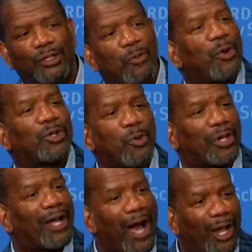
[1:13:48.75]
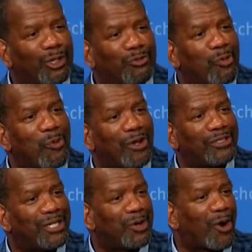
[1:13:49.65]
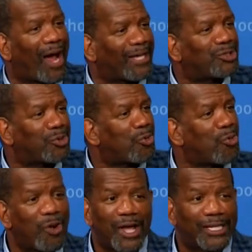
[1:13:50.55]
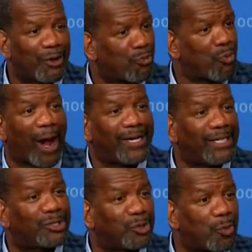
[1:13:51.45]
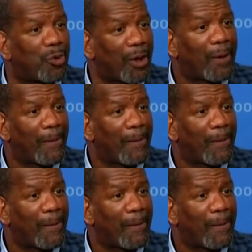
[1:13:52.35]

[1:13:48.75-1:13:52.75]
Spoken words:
They want to go to college for 1 year or high school, get right into